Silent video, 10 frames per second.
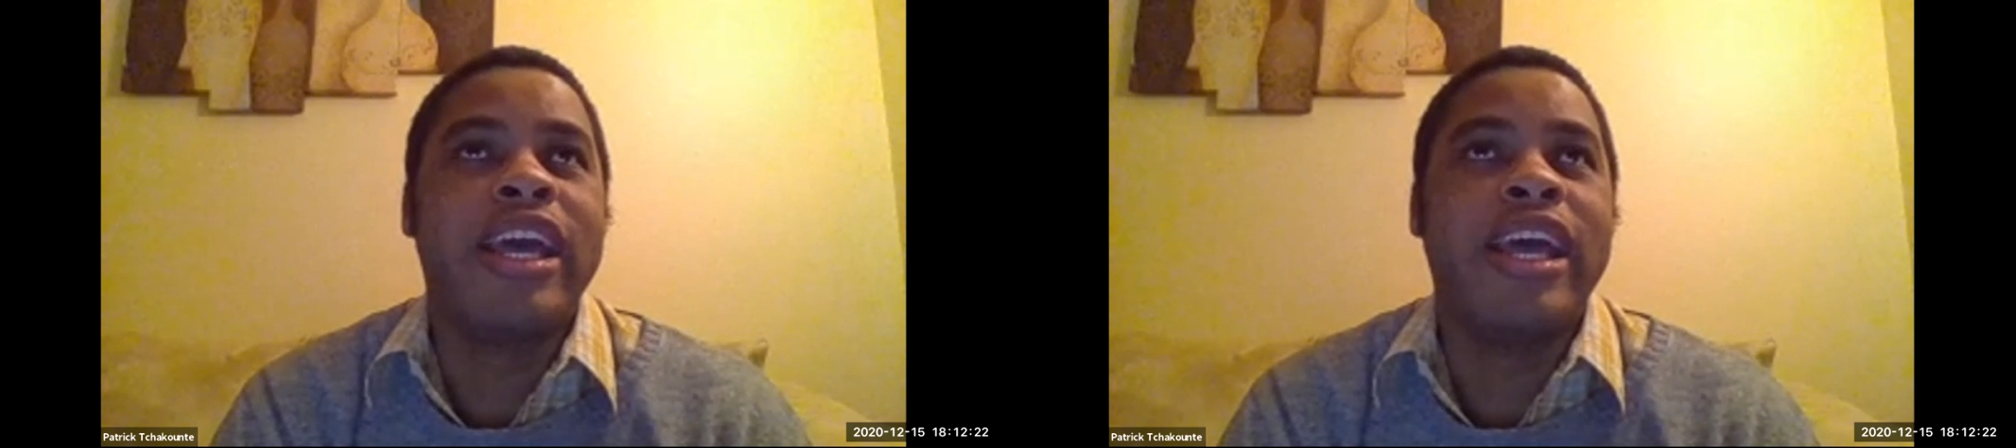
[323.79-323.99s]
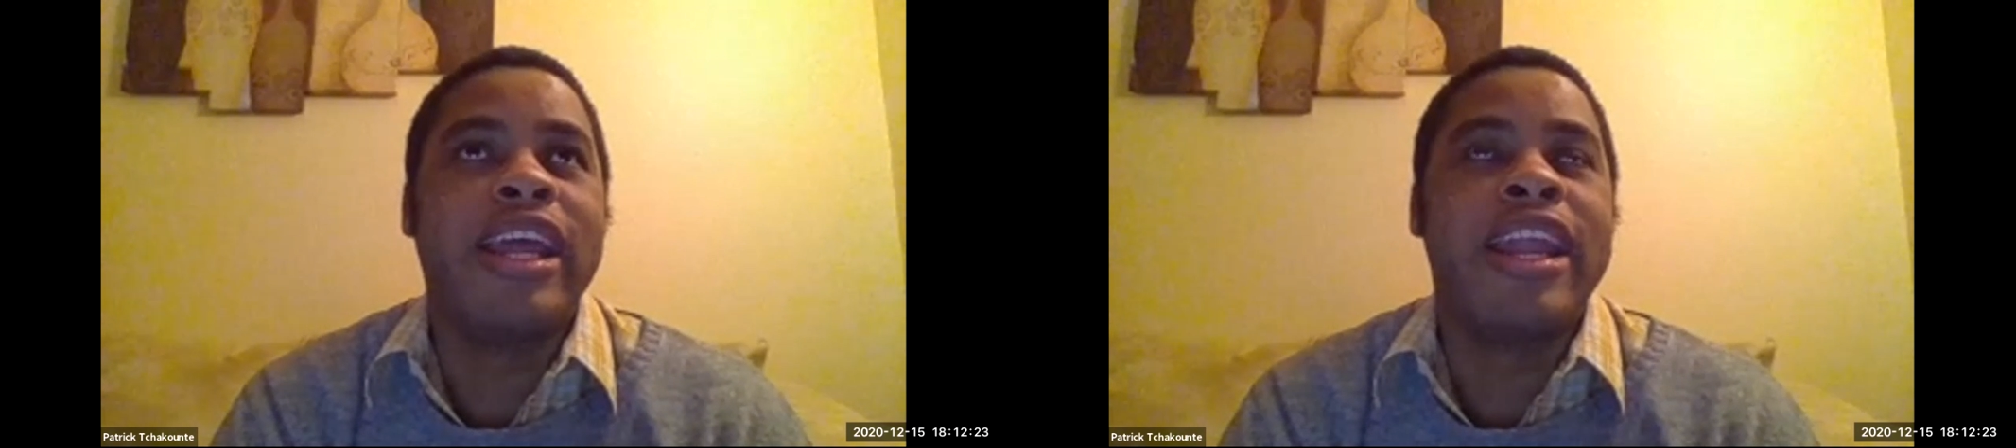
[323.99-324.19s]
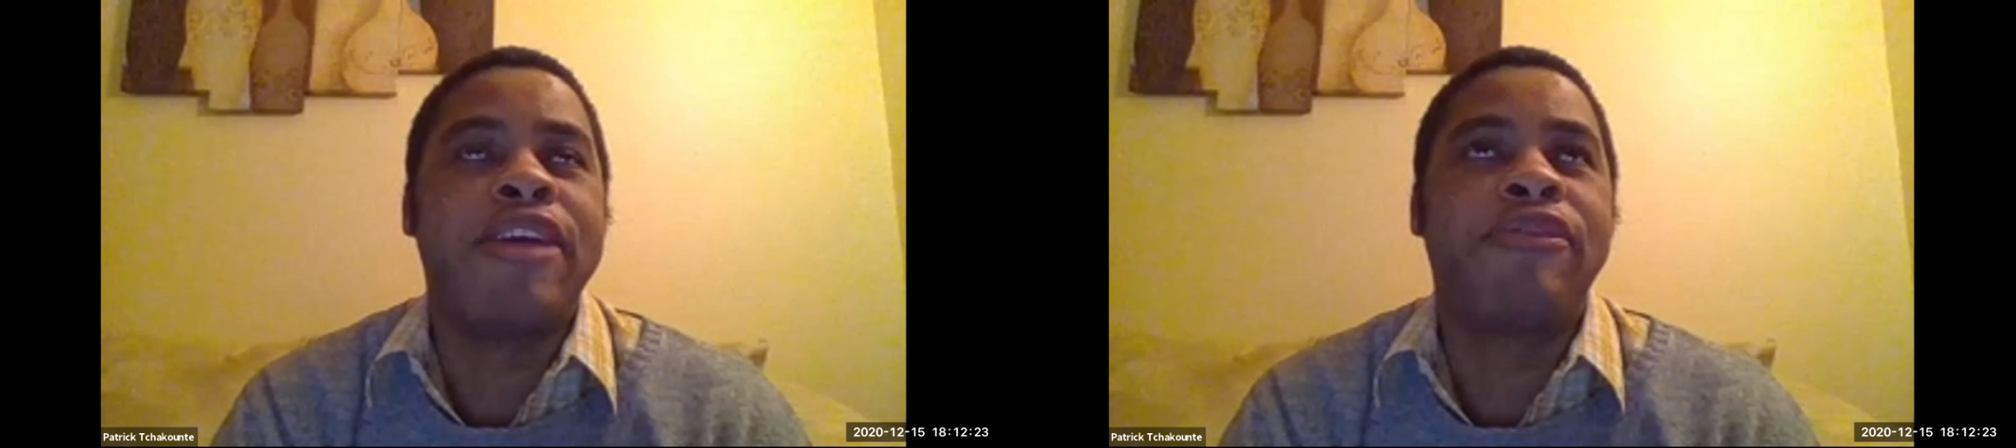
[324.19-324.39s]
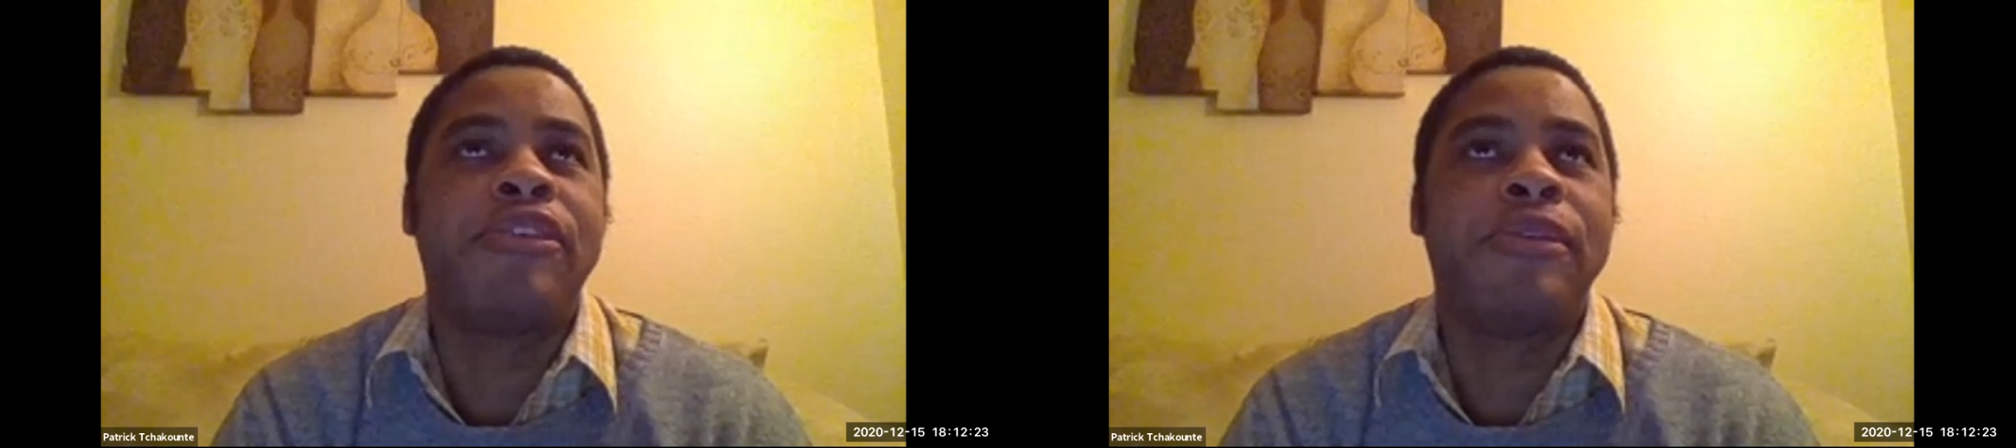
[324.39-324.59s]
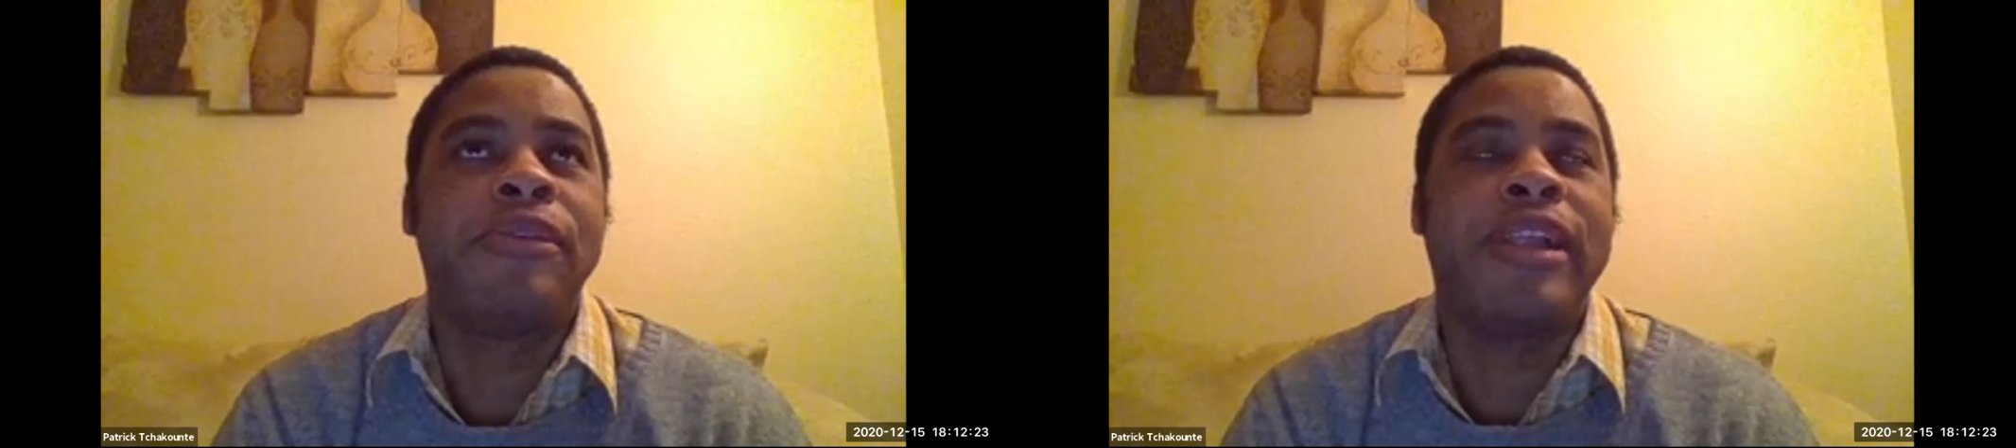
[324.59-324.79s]
and they
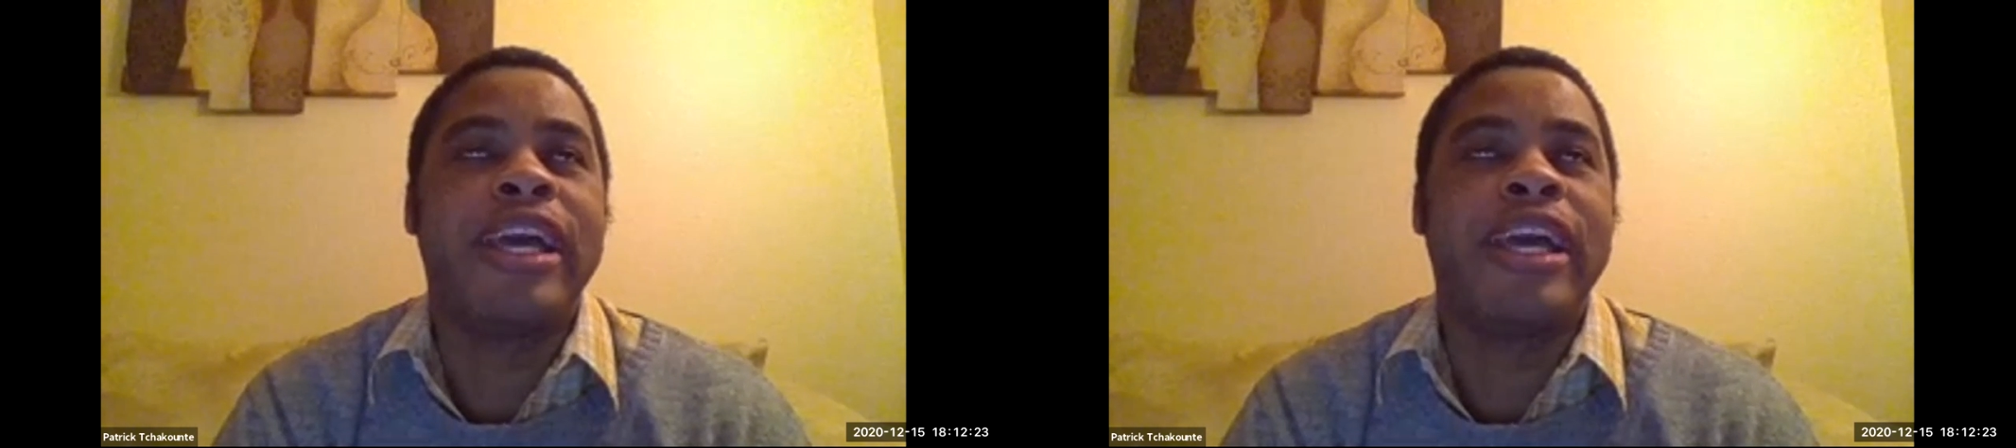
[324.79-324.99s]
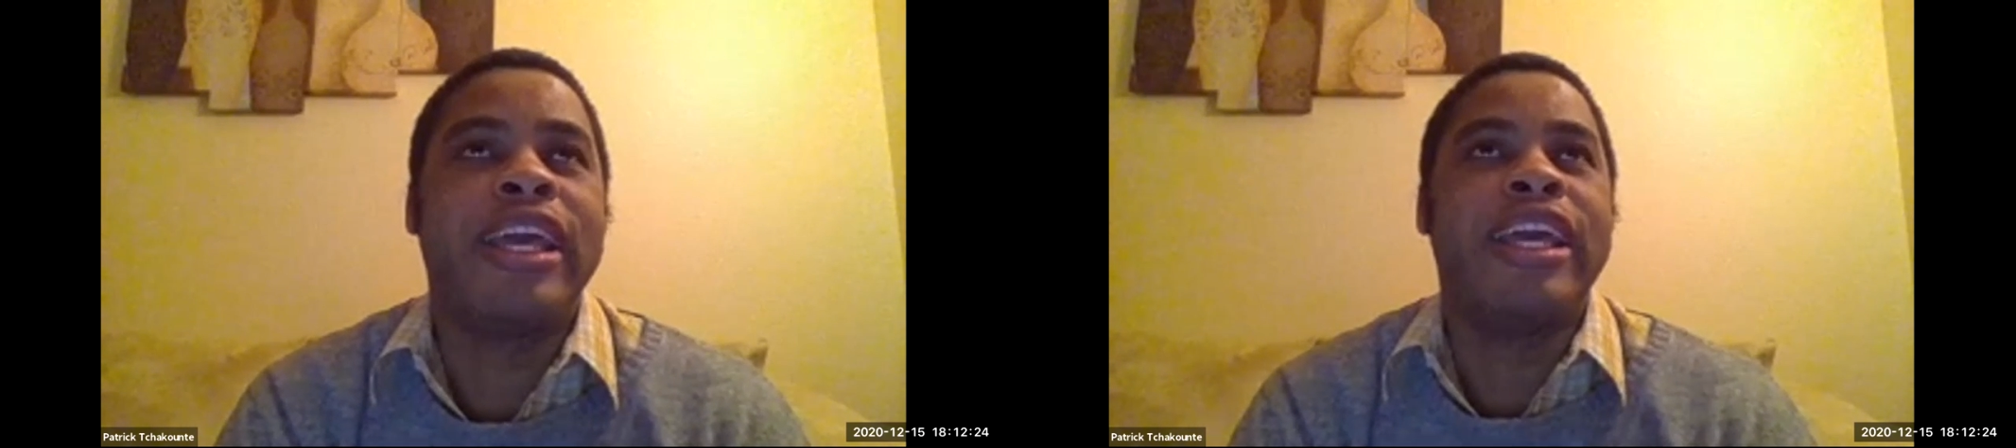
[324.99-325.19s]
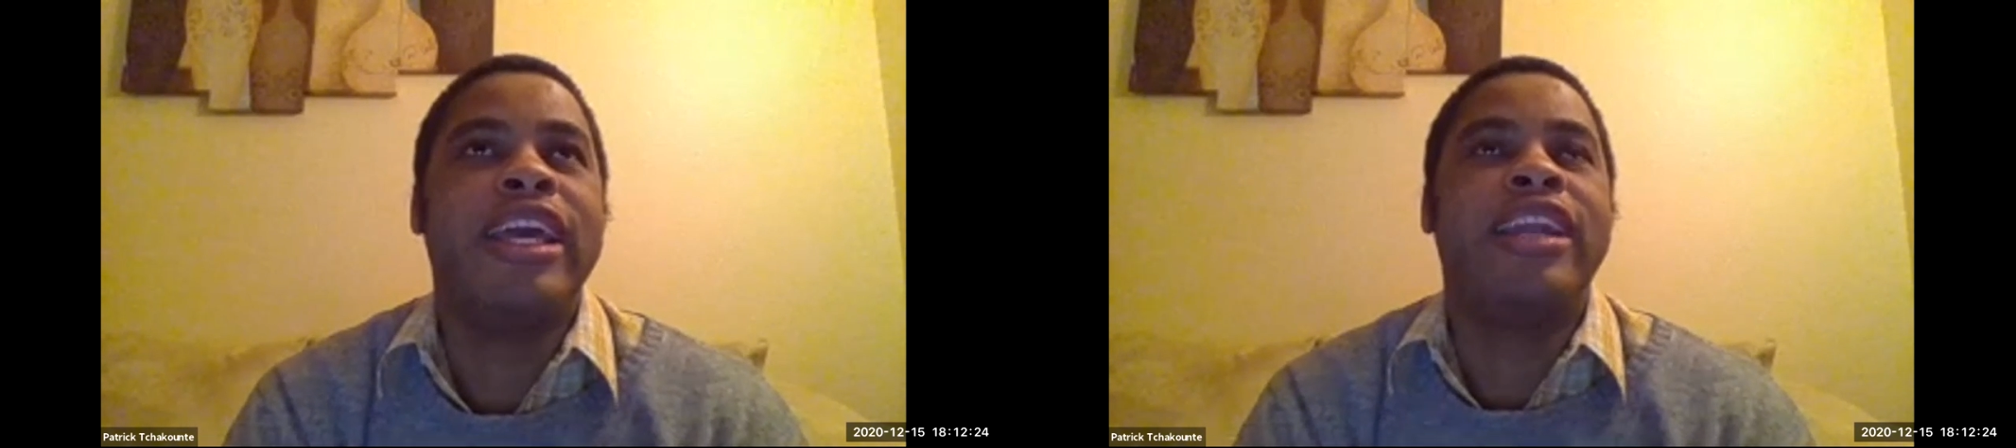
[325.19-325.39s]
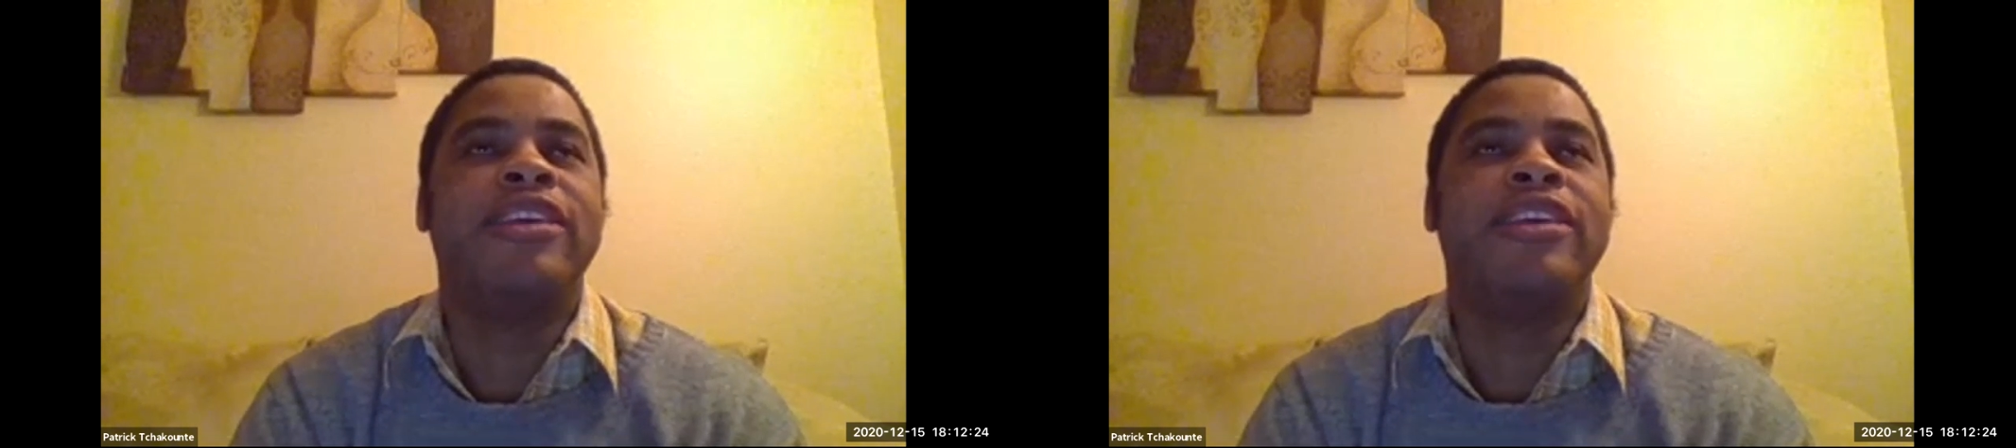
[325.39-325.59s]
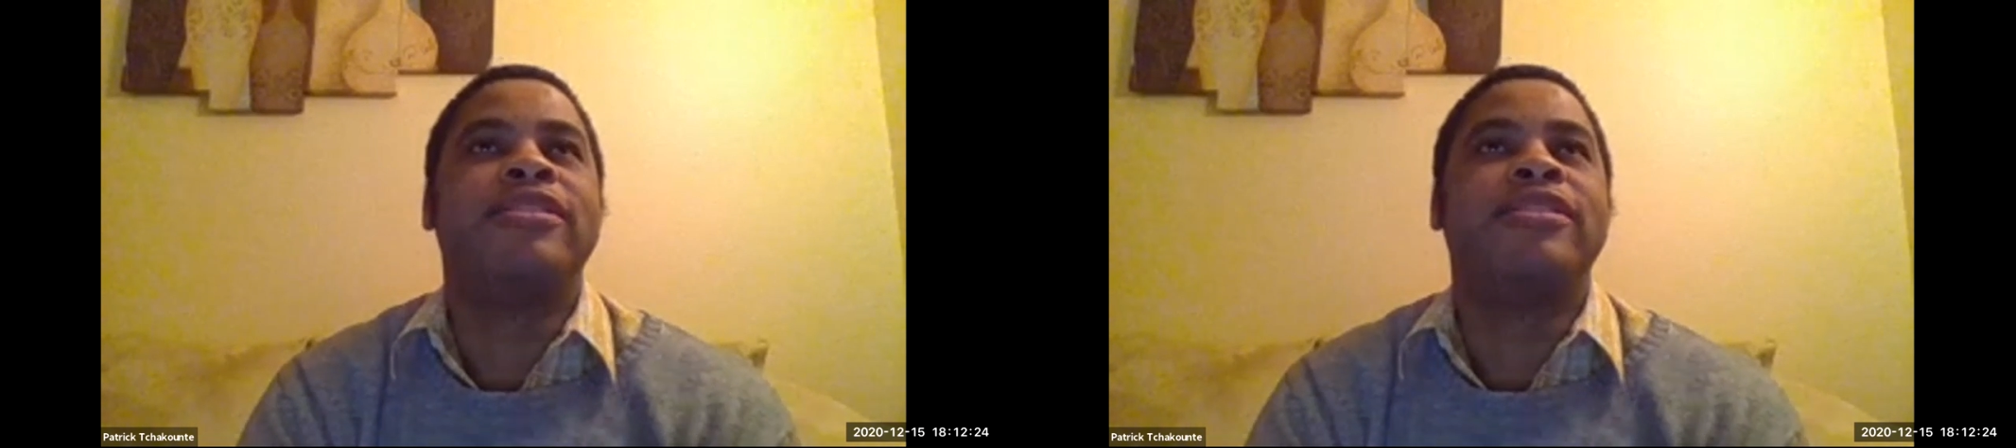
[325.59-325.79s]
feel like it
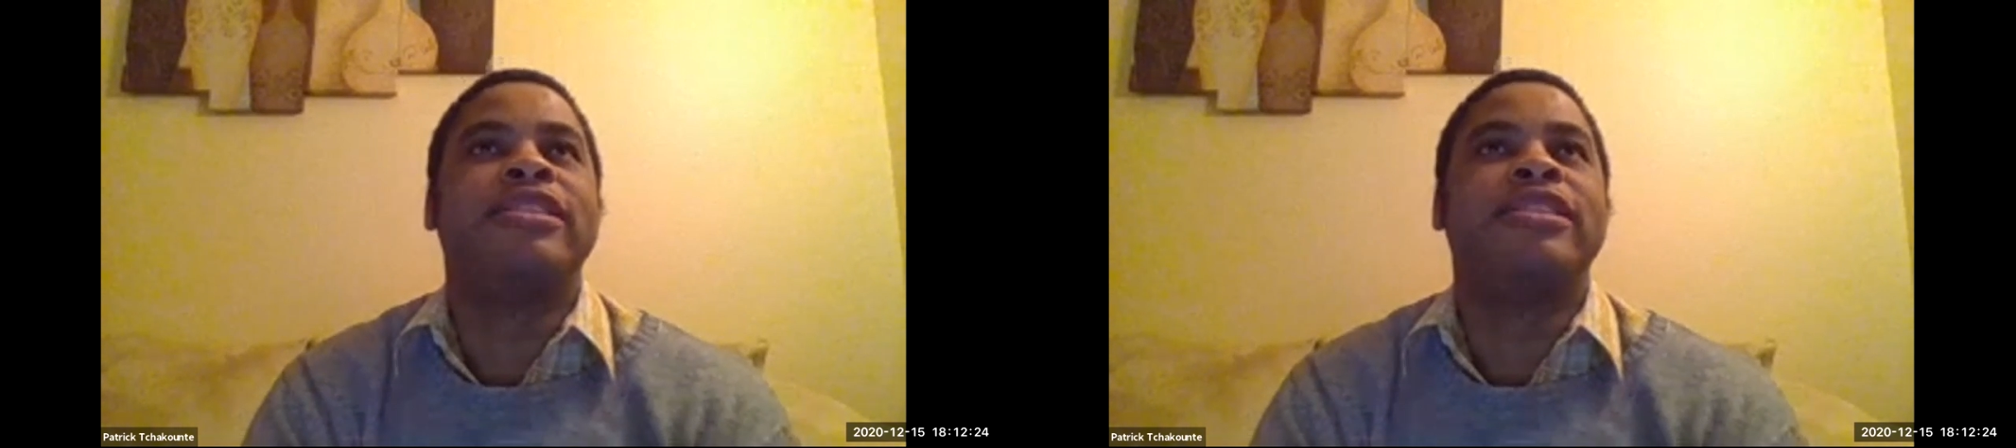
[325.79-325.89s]
is